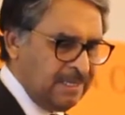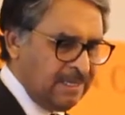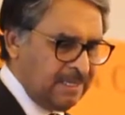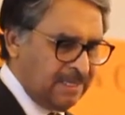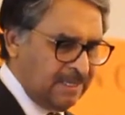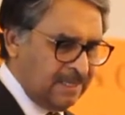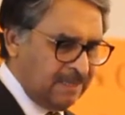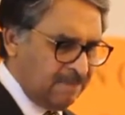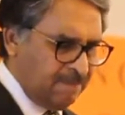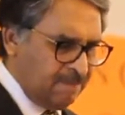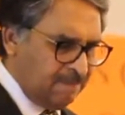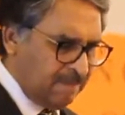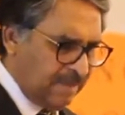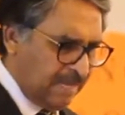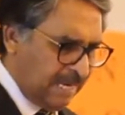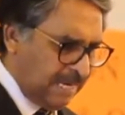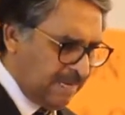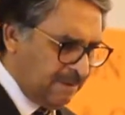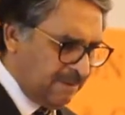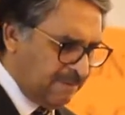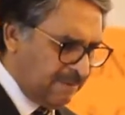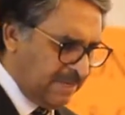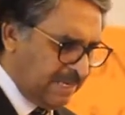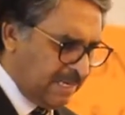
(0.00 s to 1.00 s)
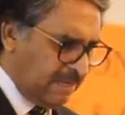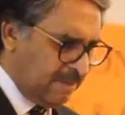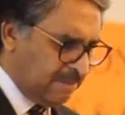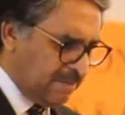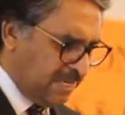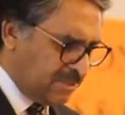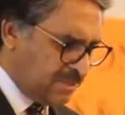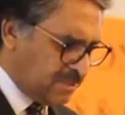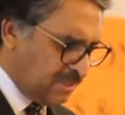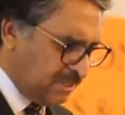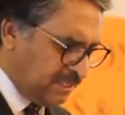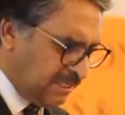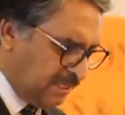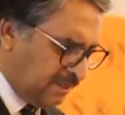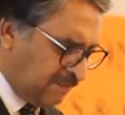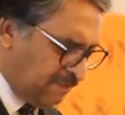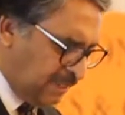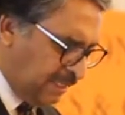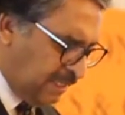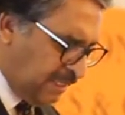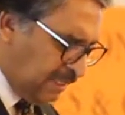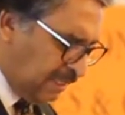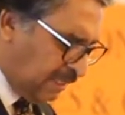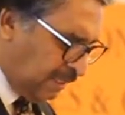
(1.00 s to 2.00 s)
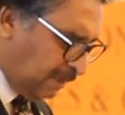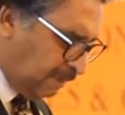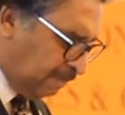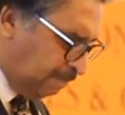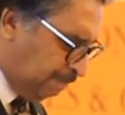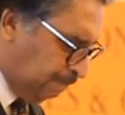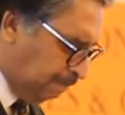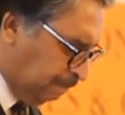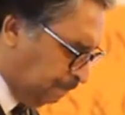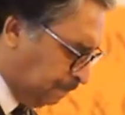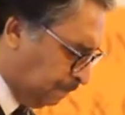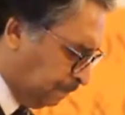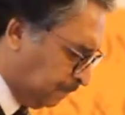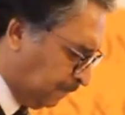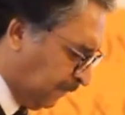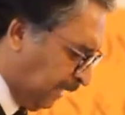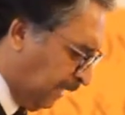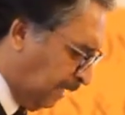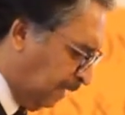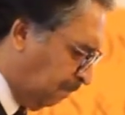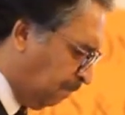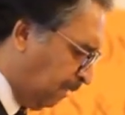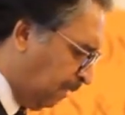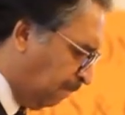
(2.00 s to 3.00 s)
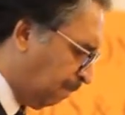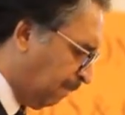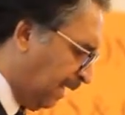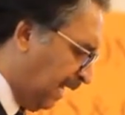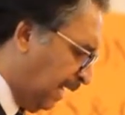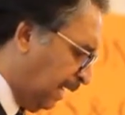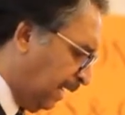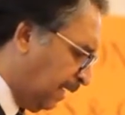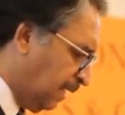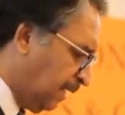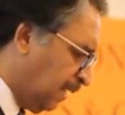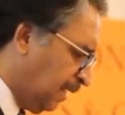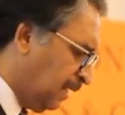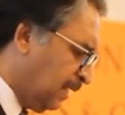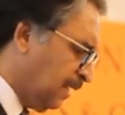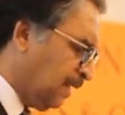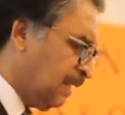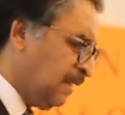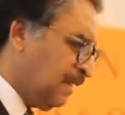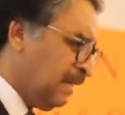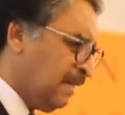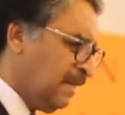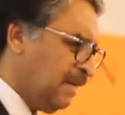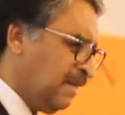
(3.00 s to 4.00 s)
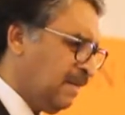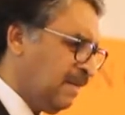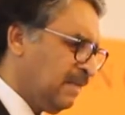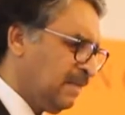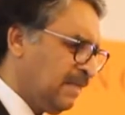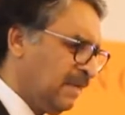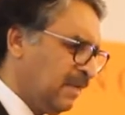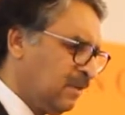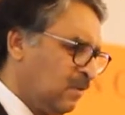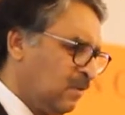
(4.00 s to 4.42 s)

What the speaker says: When I mentioned that we have been playing the